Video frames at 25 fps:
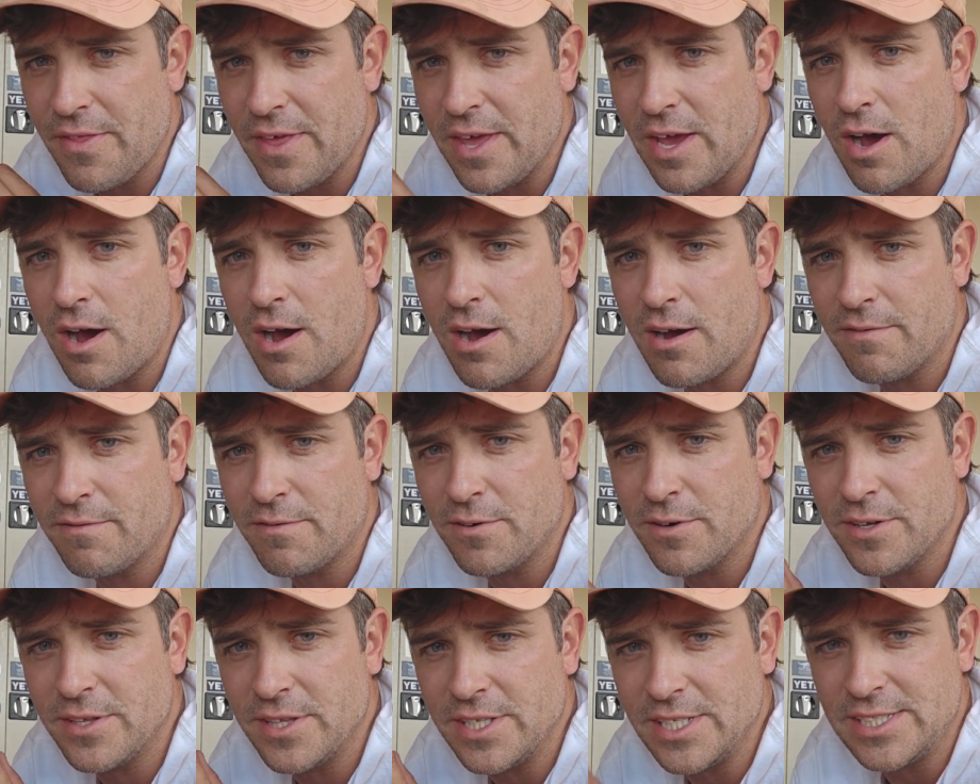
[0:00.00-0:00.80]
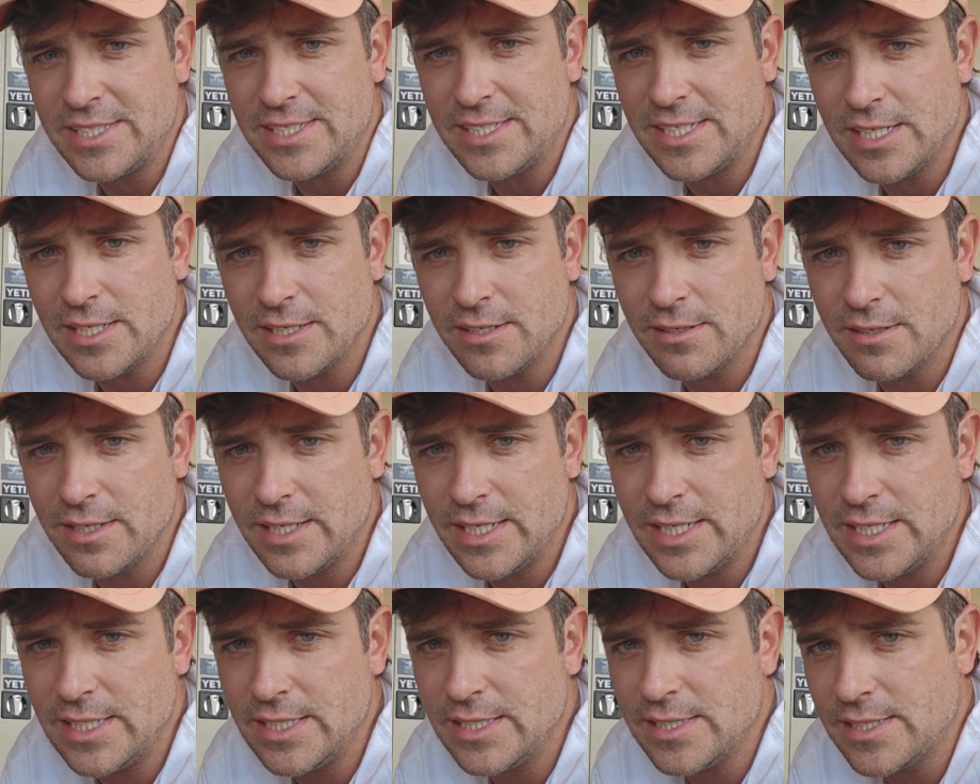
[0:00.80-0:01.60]
they offer in the
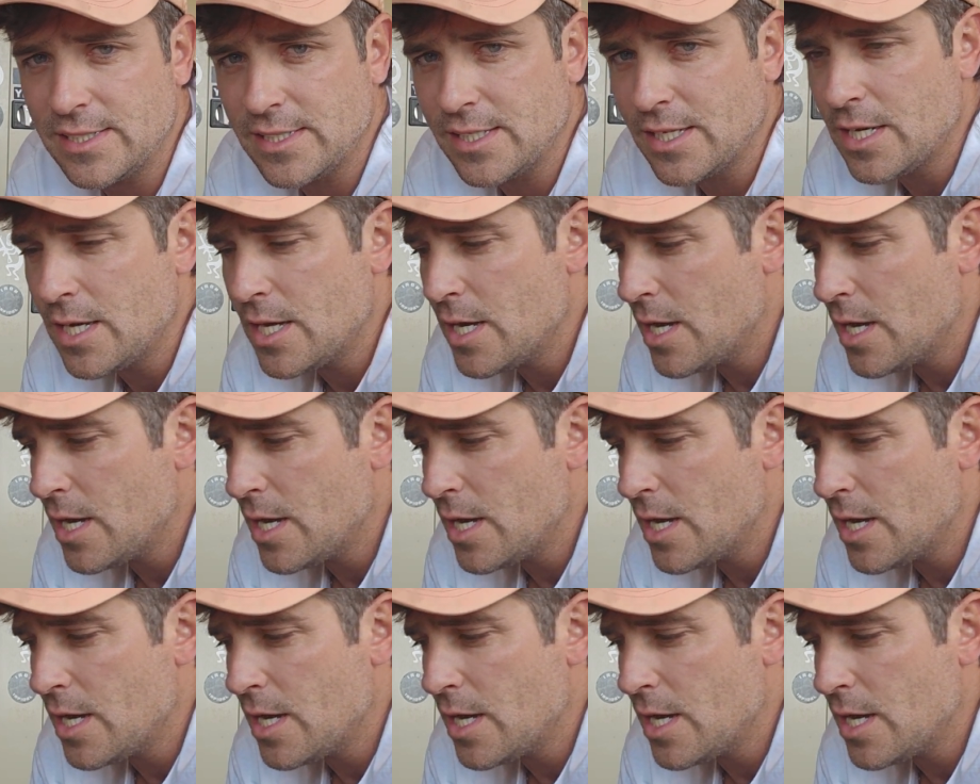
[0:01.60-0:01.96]
series.